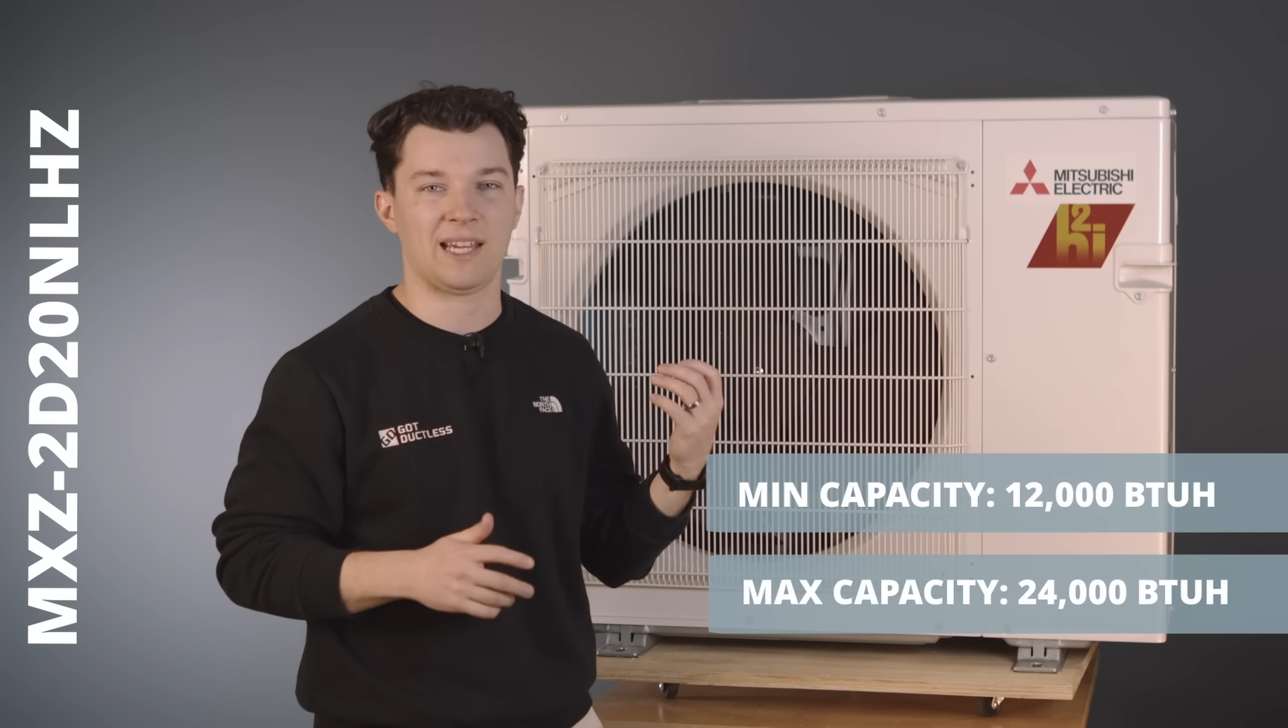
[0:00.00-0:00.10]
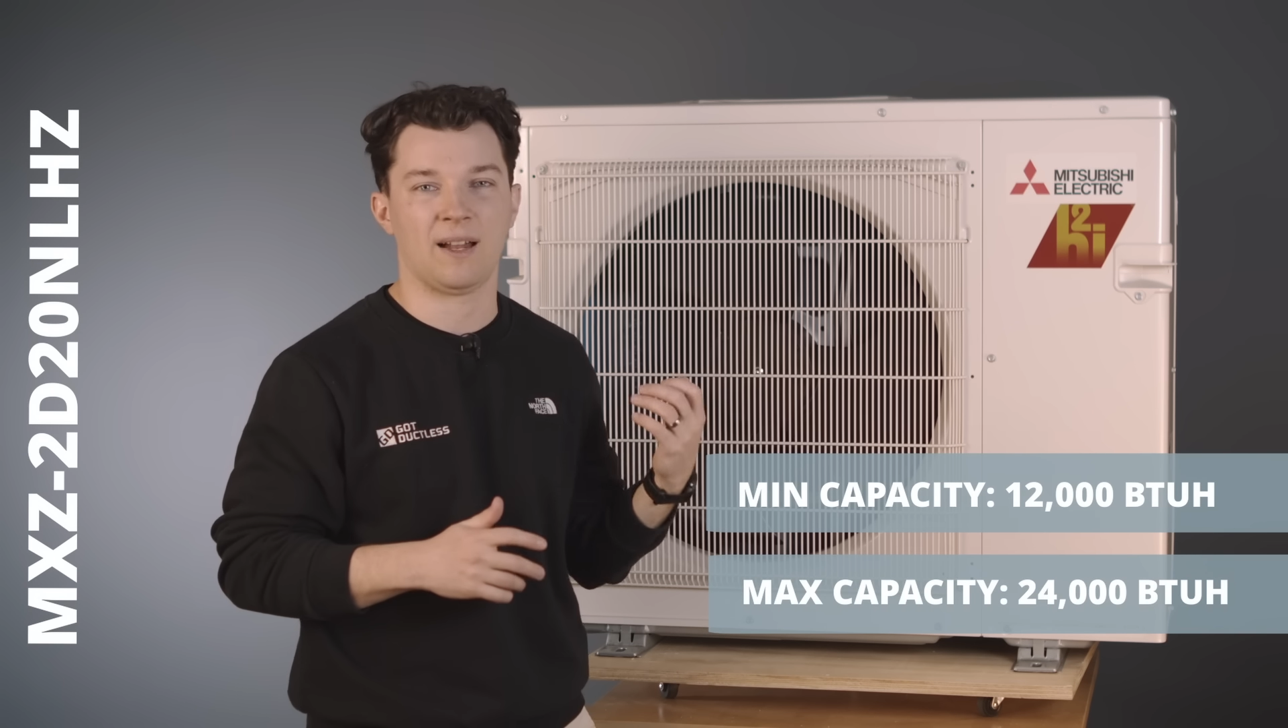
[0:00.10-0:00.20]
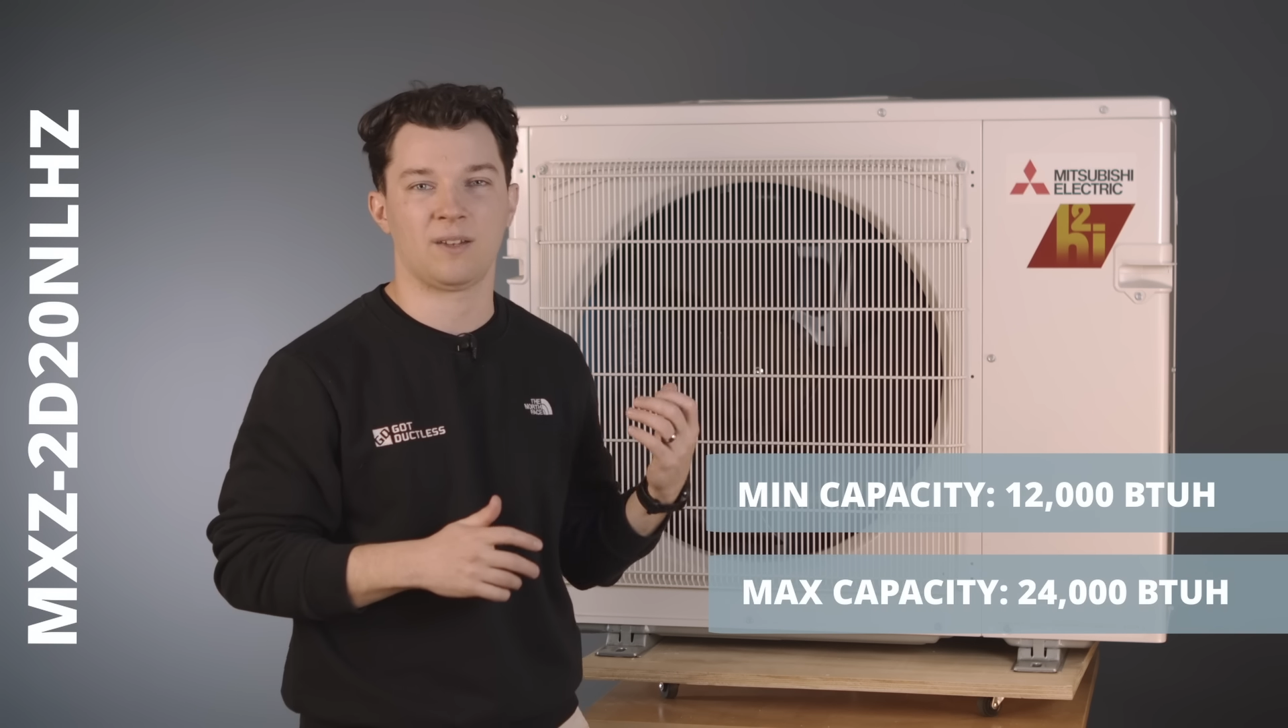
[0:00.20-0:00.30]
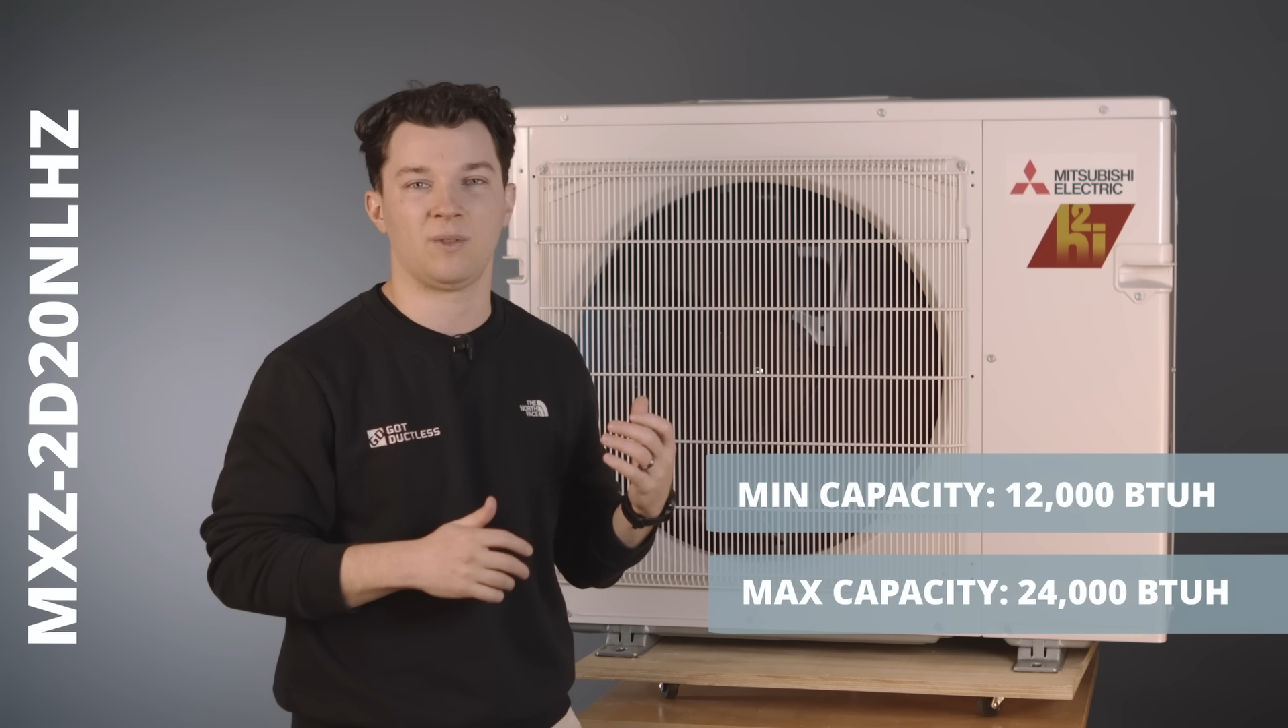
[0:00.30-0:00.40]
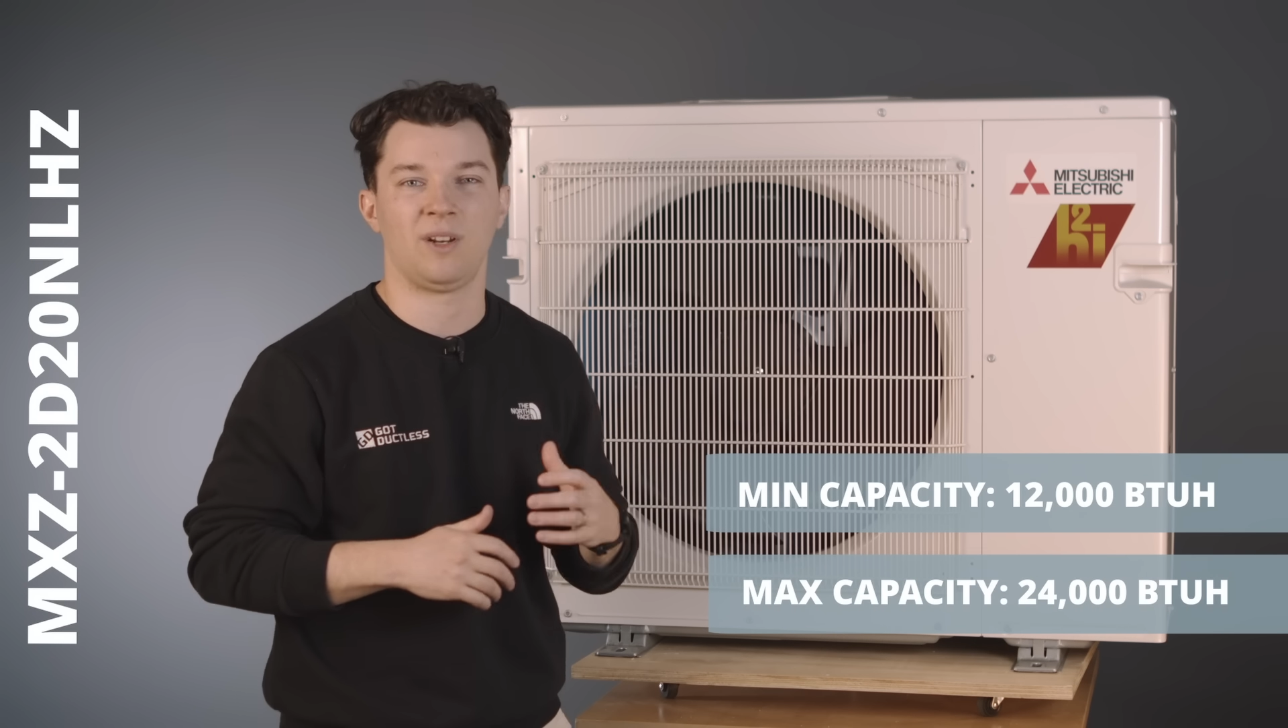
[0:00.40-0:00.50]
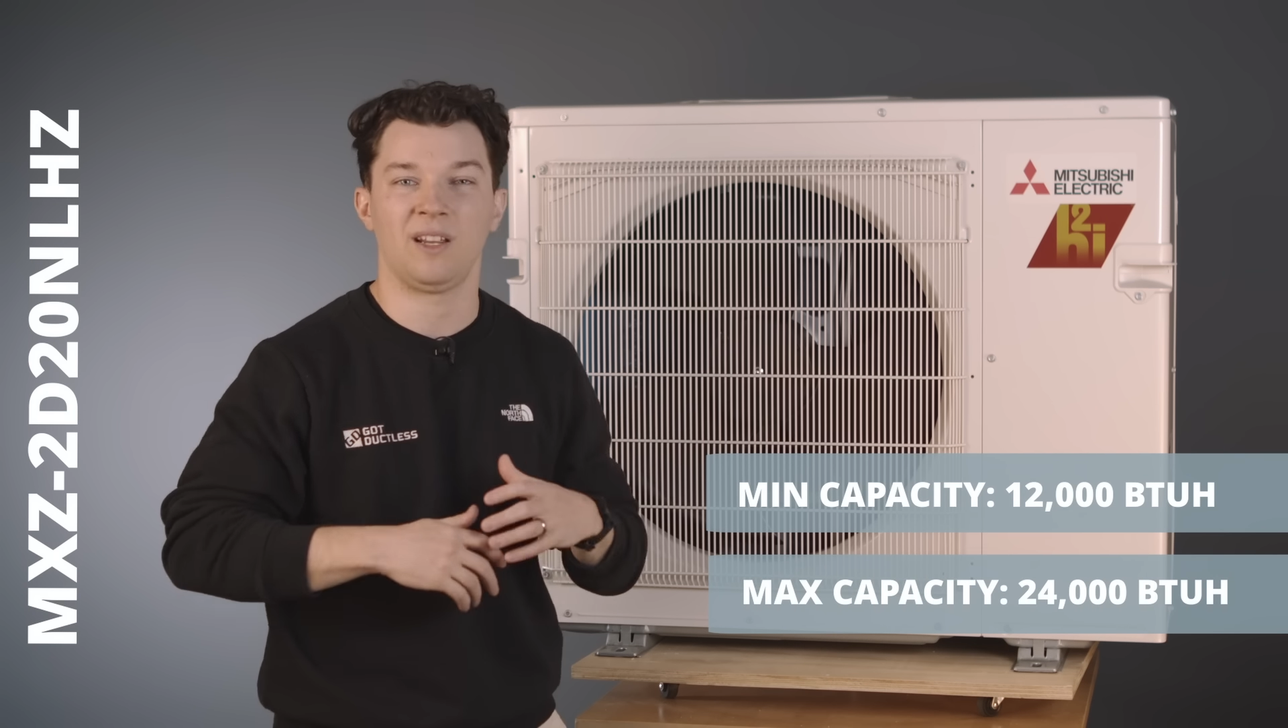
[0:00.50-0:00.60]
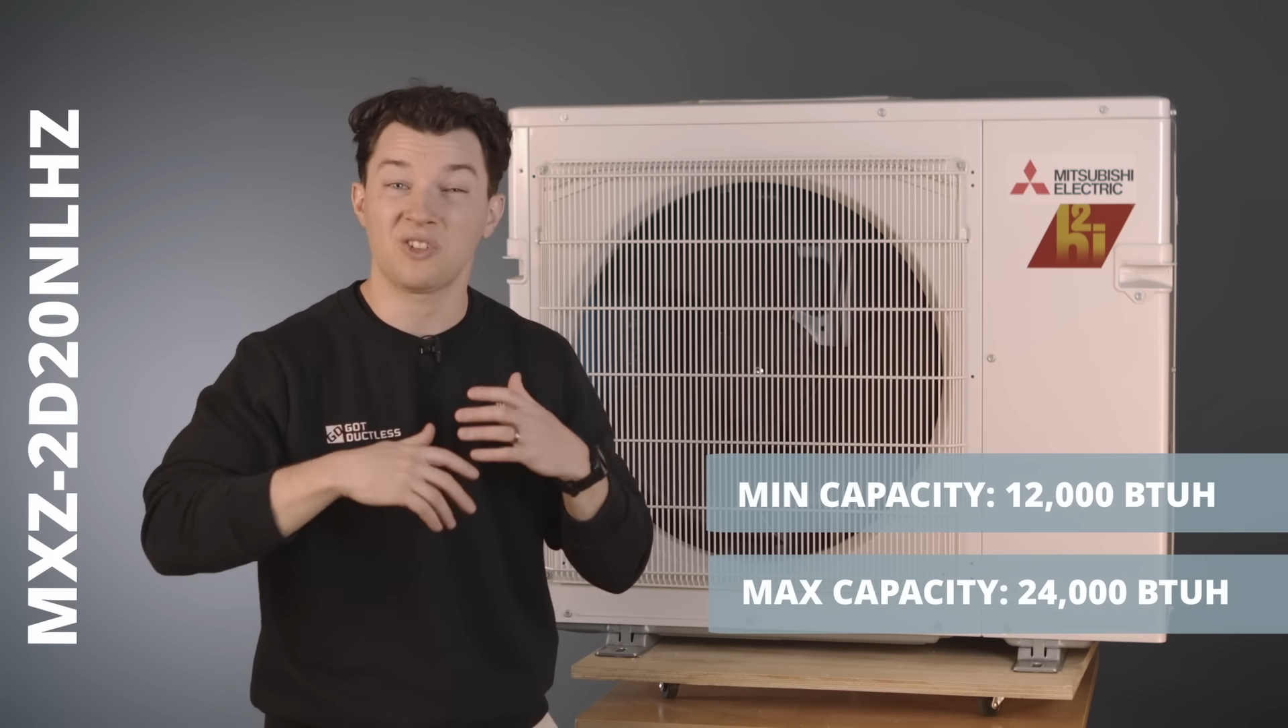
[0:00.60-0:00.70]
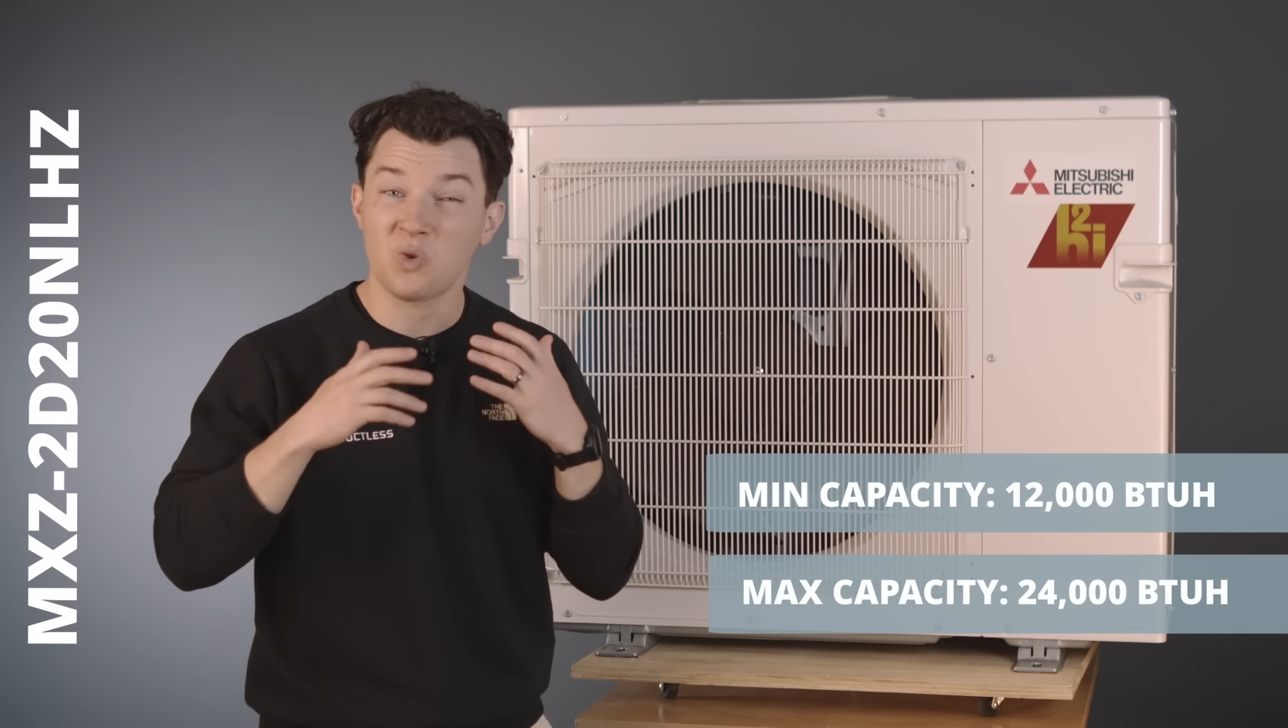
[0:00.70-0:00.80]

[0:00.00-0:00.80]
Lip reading: outdoor unit is